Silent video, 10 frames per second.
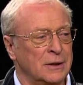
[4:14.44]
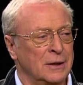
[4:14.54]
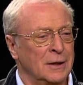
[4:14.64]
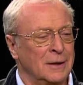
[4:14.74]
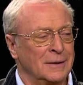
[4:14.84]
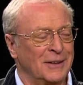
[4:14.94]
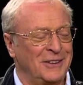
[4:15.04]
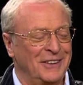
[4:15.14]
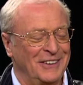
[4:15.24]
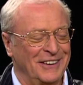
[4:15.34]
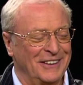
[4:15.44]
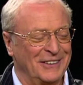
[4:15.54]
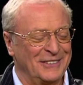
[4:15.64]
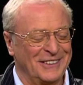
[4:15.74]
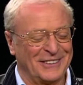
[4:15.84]
Without her, I
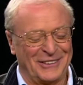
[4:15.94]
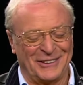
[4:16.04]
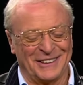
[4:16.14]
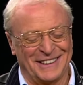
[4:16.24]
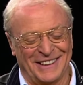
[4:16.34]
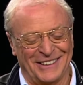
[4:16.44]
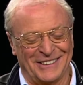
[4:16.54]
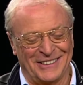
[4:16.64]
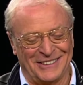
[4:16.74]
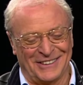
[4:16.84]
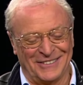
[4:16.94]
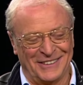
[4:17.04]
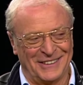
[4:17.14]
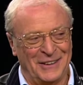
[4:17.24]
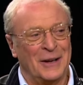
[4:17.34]
would have been dead long
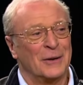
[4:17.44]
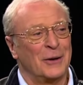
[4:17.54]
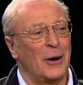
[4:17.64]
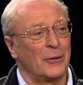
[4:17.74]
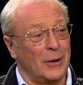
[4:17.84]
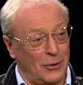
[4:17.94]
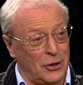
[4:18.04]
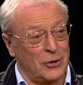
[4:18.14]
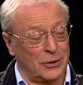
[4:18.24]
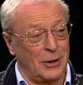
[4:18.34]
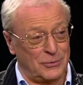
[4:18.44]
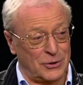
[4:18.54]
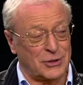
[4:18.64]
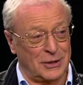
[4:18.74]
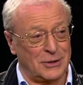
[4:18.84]
ago, Caine told the Radio
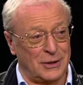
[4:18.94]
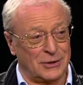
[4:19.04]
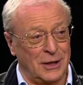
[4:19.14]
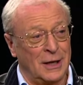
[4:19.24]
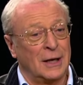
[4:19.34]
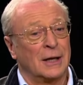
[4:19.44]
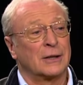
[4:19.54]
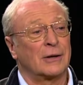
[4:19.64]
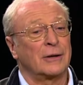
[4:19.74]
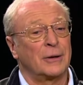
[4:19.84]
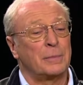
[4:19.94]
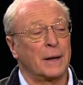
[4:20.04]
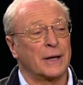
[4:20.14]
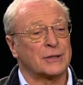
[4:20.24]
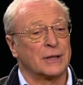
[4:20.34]
Times. I would have
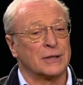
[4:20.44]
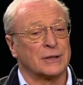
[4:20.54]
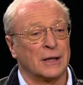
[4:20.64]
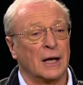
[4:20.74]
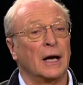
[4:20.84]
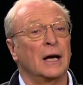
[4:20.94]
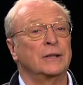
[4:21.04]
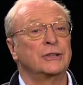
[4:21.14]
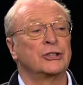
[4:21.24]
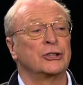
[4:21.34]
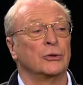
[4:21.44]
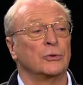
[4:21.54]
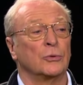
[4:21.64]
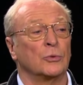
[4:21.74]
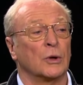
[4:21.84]
probably drunk myself to death.
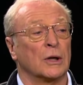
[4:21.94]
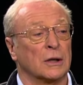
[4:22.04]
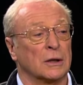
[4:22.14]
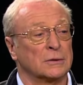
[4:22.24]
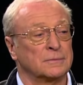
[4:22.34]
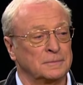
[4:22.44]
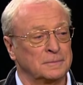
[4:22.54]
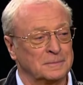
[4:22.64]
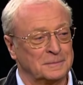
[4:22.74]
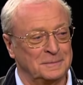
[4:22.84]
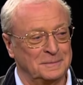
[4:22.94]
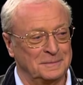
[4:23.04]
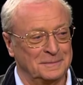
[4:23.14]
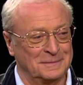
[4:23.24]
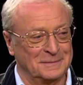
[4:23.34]
There was always some
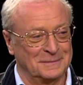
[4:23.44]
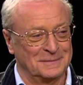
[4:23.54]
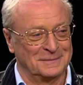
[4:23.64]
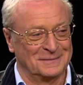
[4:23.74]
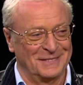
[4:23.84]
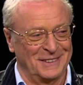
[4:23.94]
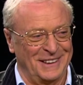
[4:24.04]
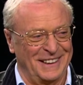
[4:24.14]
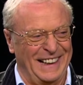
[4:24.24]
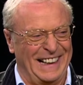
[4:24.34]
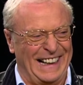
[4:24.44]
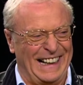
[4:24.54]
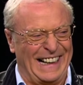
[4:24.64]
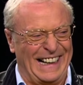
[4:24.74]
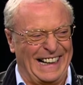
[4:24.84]
stressful thing. Beating
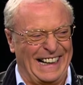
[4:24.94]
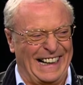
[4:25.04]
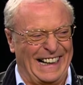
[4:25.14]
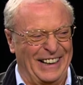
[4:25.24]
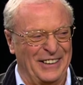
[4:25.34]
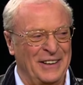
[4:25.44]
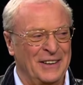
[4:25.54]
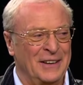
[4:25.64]
Shakira calmed me